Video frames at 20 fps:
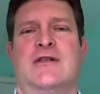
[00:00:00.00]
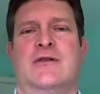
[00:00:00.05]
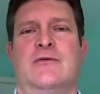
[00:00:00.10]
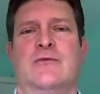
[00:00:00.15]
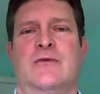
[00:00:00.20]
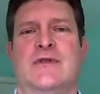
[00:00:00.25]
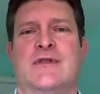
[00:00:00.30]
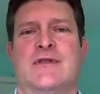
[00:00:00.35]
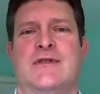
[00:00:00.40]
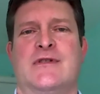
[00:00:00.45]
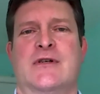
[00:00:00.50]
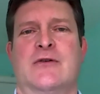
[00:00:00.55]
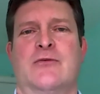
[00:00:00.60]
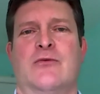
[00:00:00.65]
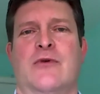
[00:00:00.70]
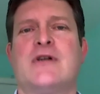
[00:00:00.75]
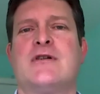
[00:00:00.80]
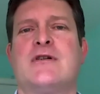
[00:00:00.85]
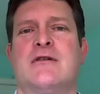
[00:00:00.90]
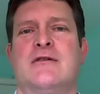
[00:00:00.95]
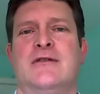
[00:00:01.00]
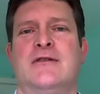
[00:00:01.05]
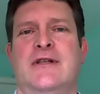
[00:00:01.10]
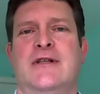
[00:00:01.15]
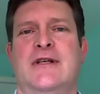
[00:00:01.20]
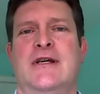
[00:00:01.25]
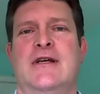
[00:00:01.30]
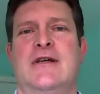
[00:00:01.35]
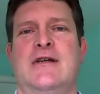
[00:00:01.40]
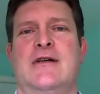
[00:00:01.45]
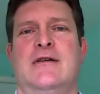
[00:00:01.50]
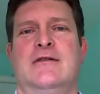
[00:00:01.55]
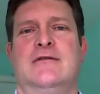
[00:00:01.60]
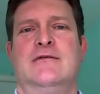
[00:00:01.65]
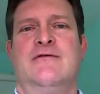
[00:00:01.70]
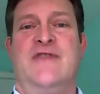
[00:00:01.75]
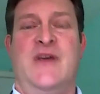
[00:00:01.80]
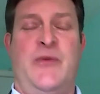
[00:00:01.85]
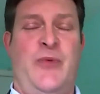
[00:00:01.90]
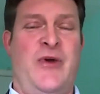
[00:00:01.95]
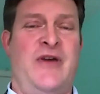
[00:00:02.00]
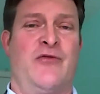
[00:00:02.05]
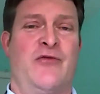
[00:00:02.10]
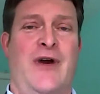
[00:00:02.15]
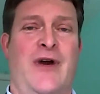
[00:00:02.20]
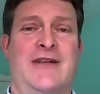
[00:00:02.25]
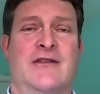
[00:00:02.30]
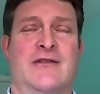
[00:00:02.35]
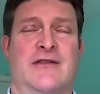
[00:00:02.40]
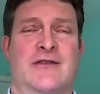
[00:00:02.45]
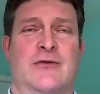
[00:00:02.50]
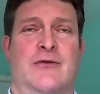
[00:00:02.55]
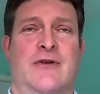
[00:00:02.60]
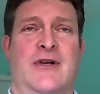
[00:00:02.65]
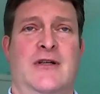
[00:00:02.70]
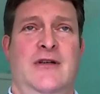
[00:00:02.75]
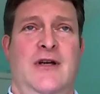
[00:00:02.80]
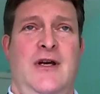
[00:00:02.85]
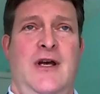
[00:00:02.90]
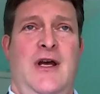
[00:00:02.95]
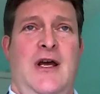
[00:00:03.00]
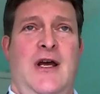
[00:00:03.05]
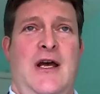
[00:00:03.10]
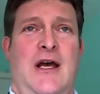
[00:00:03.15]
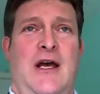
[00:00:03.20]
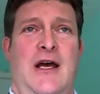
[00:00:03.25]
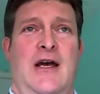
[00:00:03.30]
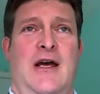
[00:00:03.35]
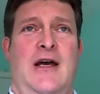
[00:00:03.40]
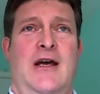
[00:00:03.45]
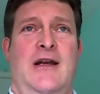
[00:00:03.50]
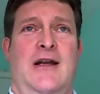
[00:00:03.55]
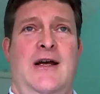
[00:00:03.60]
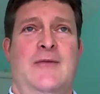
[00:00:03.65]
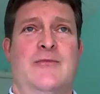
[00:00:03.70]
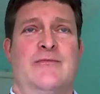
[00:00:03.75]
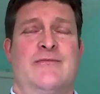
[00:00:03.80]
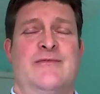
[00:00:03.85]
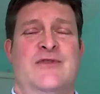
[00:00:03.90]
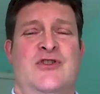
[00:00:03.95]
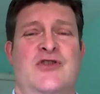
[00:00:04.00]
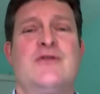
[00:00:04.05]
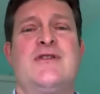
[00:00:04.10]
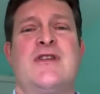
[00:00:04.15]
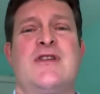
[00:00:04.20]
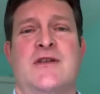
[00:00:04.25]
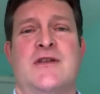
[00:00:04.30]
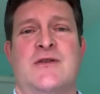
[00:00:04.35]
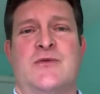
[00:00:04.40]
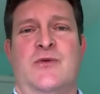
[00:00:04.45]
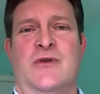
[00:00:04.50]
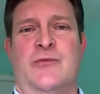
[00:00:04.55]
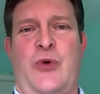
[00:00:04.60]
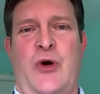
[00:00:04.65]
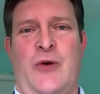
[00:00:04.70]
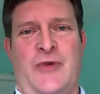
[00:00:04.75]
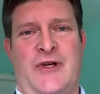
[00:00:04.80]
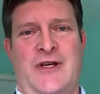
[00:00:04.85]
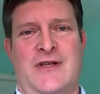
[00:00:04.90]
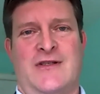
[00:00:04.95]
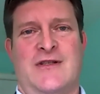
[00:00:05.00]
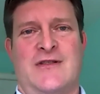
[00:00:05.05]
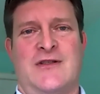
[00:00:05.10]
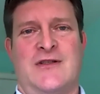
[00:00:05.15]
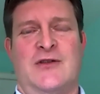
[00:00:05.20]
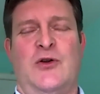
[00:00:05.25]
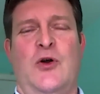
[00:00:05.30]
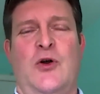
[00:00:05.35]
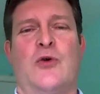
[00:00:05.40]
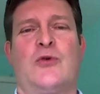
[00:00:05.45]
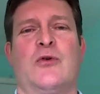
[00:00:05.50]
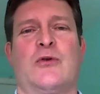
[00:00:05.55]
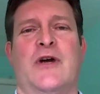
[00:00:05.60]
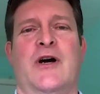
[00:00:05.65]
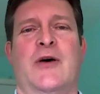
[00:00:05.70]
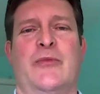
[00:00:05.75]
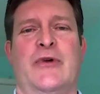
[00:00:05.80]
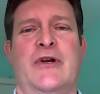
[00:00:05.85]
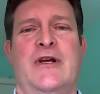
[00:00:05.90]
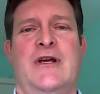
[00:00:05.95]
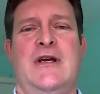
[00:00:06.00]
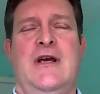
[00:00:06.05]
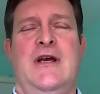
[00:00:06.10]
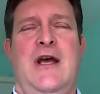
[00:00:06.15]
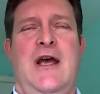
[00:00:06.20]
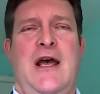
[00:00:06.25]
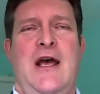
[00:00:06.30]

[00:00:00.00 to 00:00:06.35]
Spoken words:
It was originally VP of Regulatory, and I'm choosing this one in part because it's a local company.